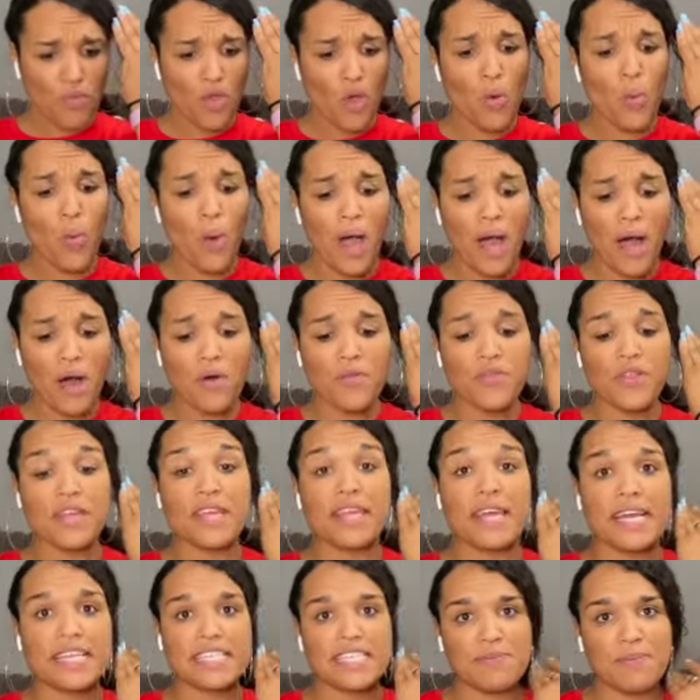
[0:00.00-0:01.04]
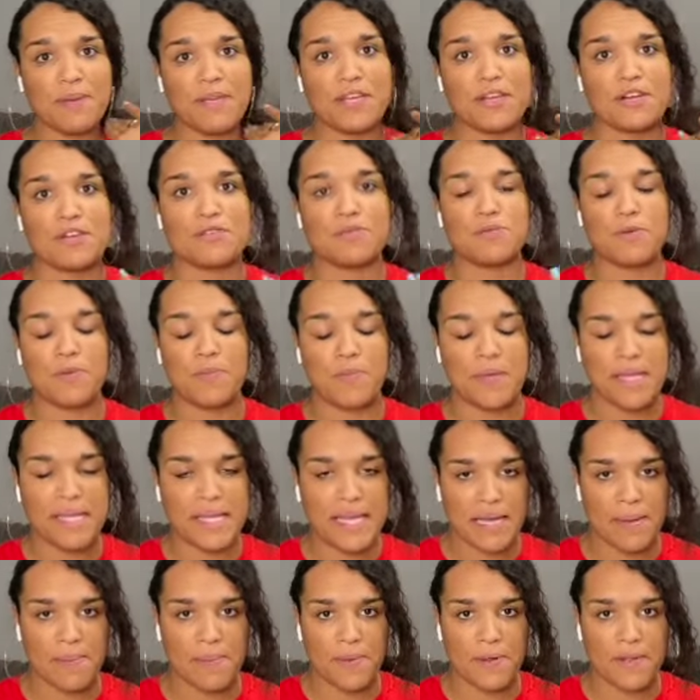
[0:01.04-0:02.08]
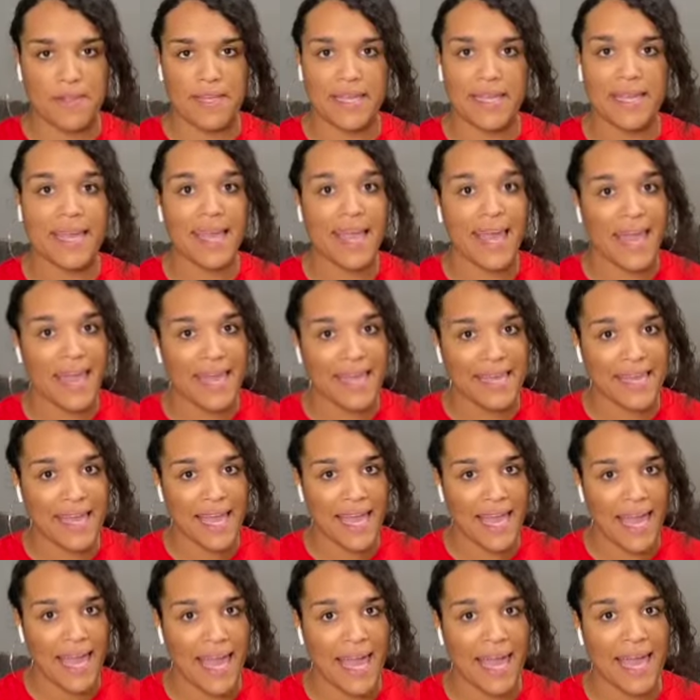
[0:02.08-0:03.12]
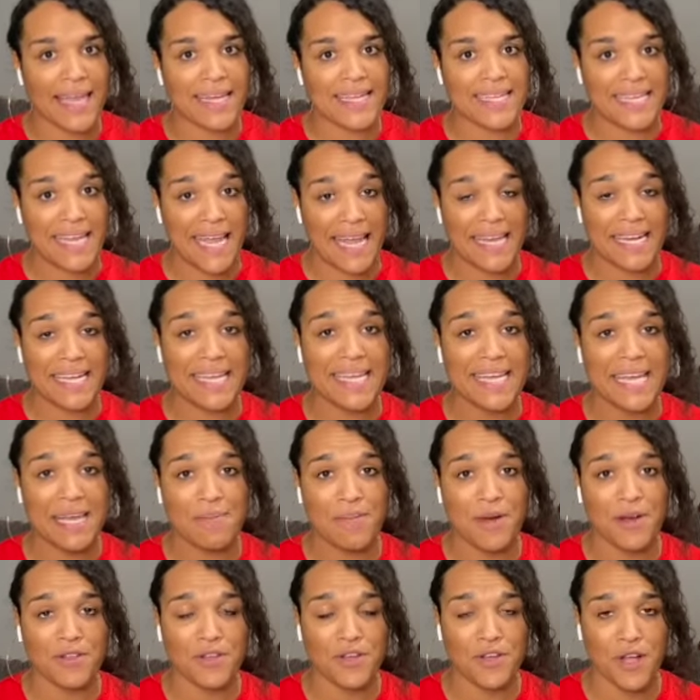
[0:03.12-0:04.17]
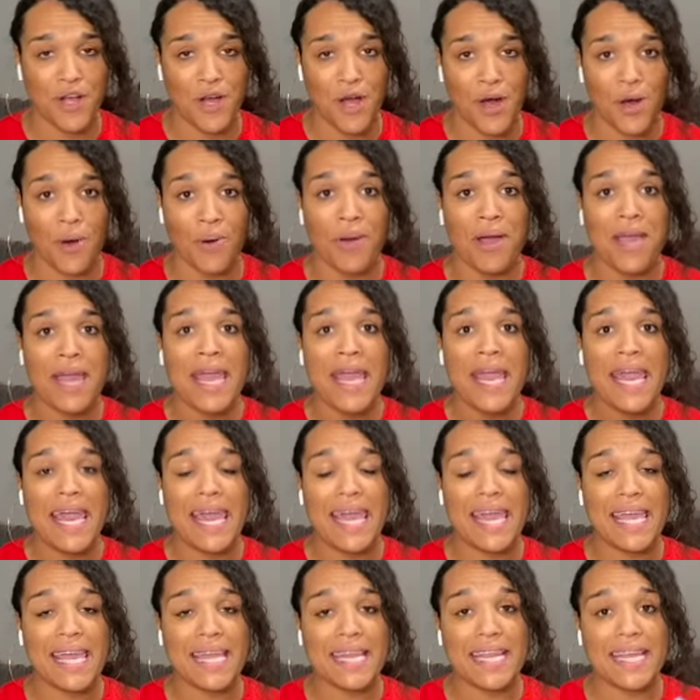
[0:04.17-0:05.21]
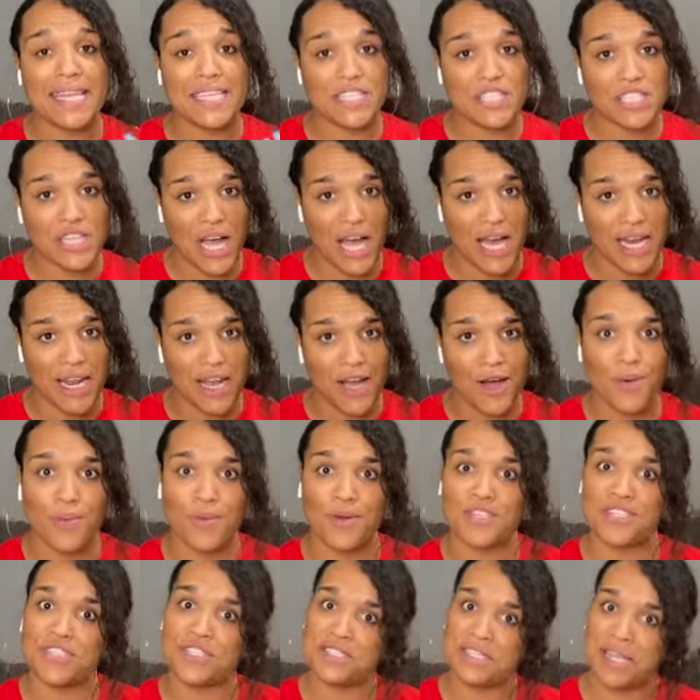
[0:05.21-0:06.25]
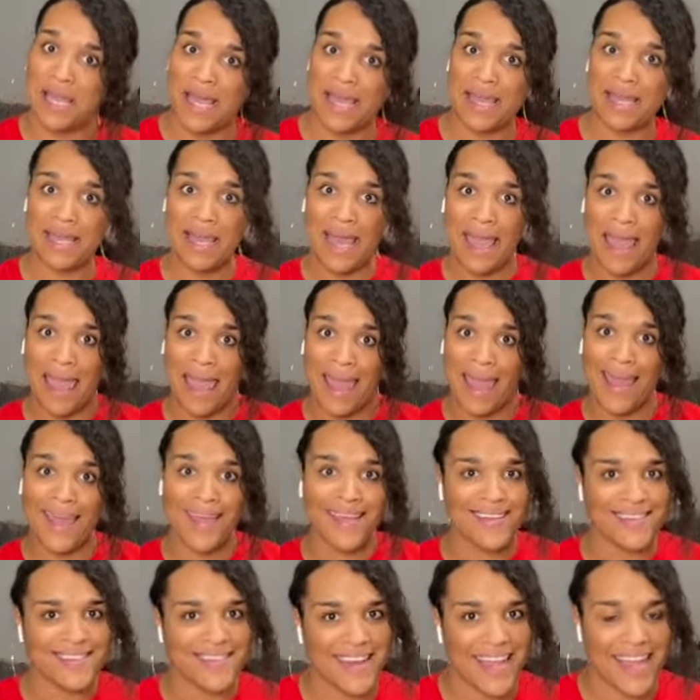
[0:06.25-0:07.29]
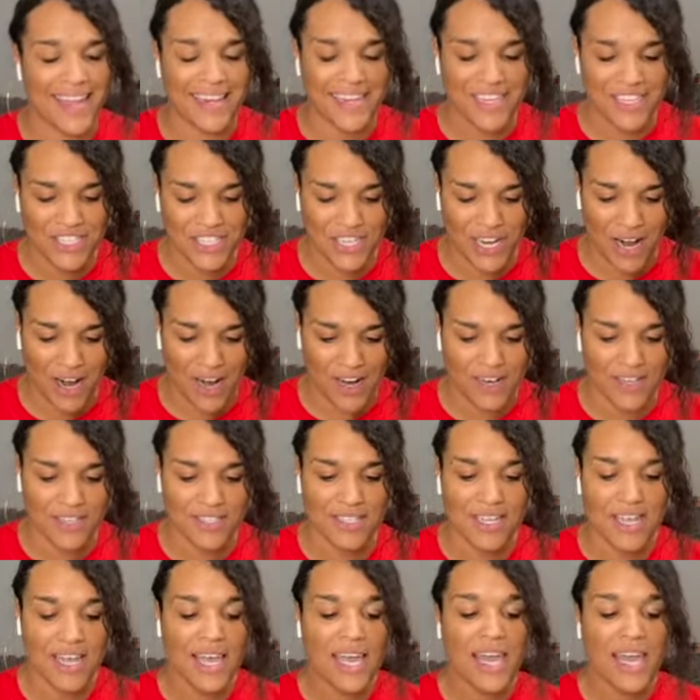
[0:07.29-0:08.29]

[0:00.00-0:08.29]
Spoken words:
Well, the guest speakers will be Kimberly, aka Nanny Kim on the Go, and Shada, which is aka Nanny Sharz.